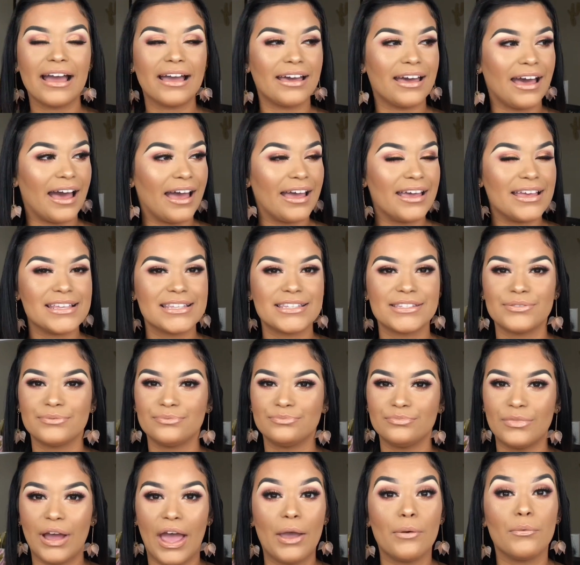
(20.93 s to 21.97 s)
Guys,
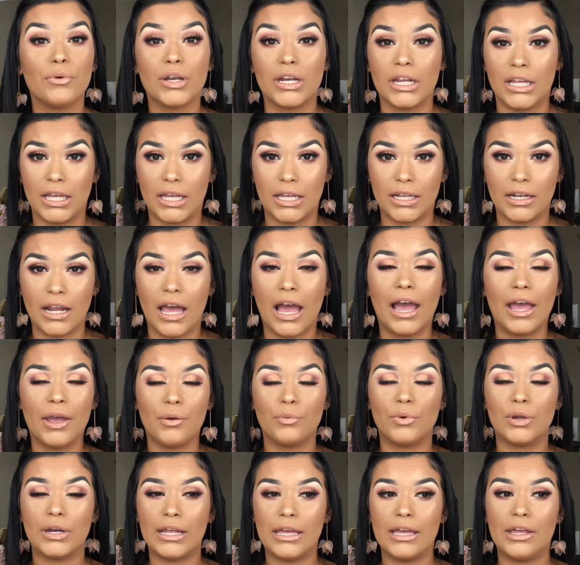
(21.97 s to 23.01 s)
I went
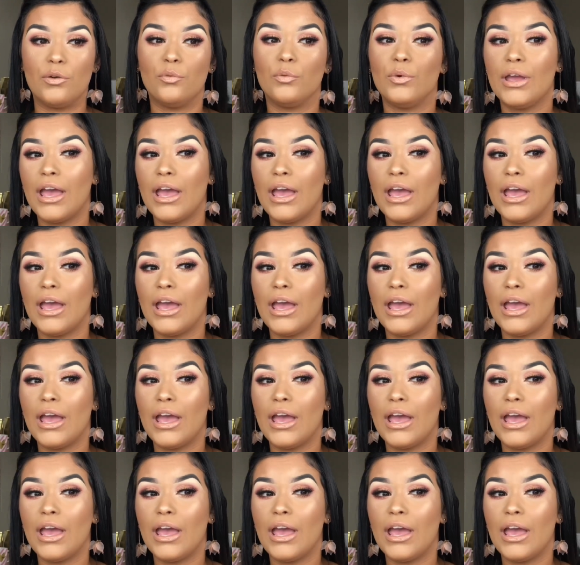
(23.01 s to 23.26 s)
in.